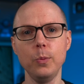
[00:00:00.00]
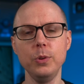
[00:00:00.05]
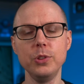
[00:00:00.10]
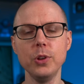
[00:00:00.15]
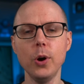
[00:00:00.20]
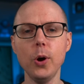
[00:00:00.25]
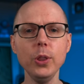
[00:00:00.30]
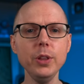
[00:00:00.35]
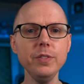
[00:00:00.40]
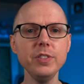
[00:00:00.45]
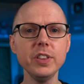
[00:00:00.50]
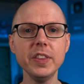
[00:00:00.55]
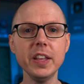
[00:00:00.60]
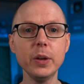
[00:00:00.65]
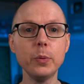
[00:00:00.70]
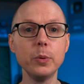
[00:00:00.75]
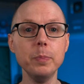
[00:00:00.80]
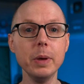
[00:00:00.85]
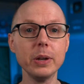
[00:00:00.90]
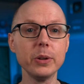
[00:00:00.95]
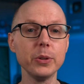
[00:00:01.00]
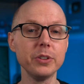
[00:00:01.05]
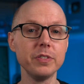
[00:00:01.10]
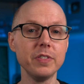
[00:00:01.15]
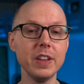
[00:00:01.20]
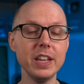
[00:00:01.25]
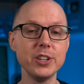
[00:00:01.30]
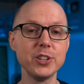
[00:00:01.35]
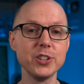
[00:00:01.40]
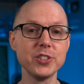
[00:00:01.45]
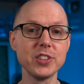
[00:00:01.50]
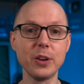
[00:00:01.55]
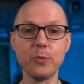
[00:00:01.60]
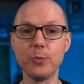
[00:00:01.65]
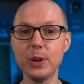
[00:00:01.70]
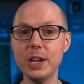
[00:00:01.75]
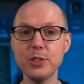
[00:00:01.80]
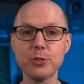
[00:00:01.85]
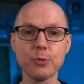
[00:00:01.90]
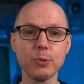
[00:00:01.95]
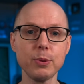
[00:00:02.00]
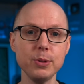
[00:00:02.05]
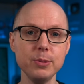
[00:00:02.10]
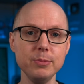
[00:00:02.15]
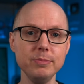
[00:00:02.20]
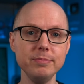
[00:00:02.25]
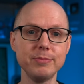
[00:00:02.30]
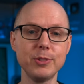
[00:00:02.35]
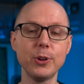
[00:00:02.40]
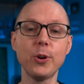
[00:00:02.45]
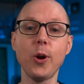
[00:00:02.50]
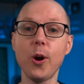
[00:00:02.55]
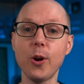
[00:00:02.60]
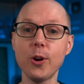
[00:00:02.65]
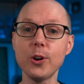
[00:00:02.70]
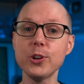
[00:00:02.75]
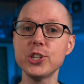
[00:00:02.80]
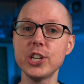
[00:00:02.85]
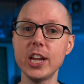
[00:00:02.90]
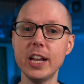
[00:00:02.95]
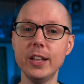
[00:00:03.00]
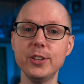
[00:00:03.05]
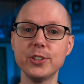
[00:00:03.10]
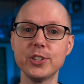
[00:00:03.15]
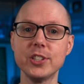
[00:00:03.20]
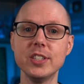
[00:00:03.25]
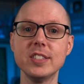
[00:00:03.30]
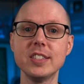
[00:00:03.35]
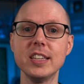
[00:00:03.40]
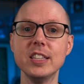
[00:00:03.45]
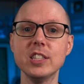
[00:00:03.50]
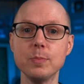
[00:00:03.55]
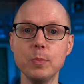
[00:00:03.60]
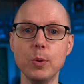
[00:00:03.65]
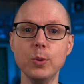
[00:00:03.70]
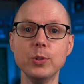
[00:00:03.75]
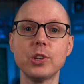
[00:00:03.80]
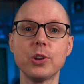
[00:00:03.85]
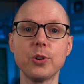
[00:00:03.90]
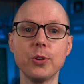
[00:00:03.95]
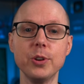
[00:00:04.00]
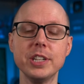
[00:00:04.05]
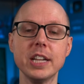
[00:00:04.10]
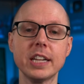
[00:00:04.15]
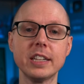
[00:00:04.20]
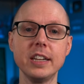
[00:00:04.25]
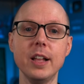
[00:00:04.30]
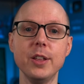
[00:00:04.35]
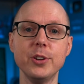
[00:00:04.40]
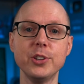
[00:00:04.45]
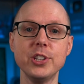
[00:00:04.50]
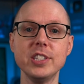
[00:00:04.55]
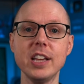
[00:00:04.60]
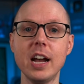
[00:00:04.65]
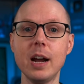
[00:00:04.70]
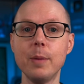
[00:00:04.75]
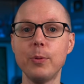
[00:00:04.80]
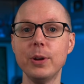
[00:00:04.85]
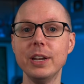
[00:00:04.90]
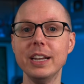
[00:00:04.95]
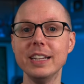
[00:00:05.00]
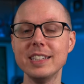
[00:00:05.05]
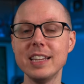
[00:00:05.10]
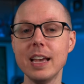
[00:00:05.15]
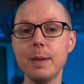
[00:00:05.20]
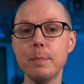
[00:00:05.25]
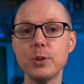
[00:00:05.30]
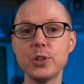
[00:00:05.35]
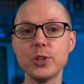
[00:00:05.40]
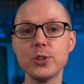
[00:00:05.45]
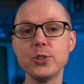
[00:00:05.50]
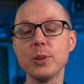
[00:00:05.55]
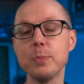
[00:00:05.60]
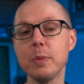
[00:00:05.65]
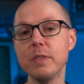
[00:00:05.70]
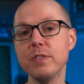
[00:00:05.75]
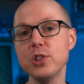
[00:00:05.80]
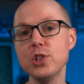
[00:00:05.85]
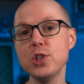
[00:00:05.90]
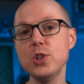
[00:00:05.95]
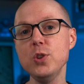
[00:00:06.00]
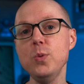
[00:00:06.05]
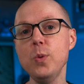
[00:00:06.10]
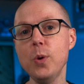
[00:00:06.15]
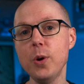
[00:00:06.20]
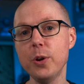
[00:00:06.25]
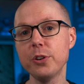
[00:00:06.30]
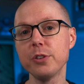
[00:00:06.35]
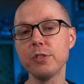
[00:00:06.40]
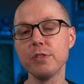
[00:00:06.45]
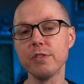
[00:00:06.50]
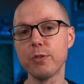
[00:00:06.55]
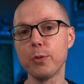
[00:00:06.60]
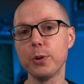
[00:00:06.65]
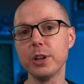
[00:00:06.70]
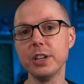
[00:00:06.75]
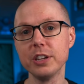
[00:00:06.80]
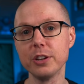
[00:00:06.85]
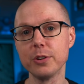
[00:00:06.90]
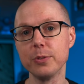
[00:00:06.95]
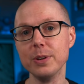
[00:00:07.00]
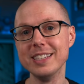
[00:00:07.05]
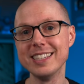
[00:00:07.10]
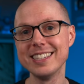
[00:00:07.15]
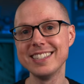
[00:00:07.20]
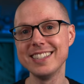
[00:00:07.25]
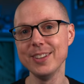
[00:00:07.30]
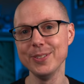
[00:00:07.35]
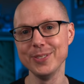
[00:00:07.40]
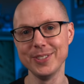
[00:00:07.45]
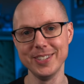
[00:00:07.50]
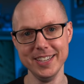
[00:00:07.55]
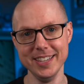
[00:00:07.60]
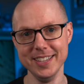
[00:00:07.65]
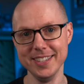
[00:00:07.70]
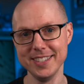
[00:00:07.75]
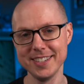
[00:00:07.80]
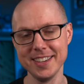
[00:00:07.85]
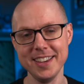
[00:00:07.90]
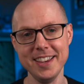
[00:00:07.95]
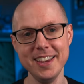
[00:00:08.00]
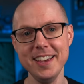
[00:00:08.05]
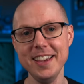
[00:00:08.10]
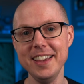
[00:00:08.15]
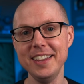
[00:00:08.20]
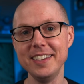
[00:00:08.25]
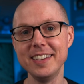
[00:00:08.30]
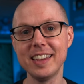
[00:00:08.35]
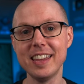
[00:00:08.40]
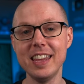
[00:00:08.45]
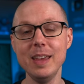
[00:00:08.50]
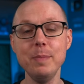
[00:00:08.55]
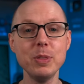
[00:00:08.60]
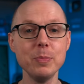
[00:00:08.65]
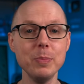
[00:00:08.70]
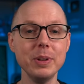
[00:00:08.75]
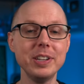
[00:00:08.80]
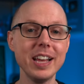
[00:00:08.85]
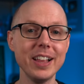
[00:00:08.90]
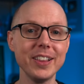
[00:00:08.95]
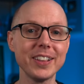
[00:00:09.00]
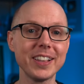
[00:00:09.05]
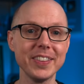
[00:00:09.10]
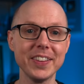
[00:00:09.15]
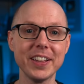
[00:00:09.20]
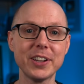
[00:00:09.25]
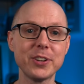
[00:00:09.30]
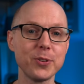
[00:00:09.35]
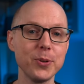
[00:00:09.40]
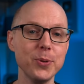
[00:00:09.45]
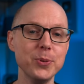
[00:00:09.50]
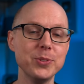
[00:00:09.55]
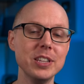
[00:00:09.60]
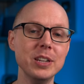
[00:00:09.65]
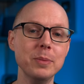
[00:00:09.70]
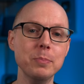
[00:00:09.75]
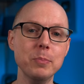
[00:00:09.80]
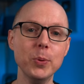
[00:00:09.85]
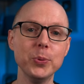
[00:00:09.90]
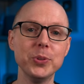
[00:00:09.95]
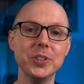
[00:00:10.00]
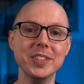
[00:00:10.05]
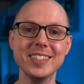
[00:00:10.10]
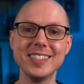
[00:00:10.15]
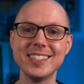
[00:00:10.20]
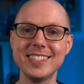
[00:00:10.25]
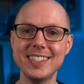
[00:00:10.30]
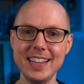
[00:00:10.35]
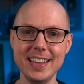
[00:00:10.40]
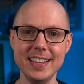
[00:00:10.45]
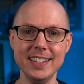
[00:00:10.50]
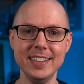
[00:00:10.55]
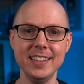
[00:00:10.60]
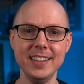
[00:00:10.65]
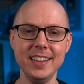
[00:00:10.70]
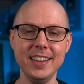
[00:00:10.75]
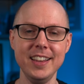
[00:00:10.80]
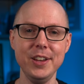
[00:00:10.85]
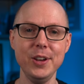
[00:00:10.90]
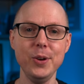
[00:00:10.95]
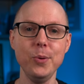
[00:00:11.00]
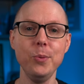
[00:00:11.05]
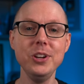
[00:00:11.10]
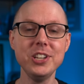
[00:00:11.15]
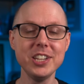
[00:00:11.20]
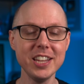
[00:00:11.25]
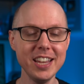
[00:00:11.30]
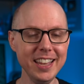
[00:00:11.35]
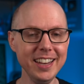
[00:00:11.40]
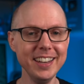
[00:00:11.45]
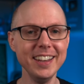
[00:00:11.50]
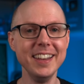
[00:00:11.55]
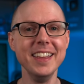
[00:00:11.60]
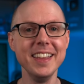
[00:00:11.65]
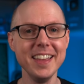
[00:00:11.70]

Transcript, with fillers: With all of the liquid metal advantages I ran through, there are challenges since most current technologies operate at temperatures above 240 degrees Celsius to keep the metallic electrodes in a molten state, which can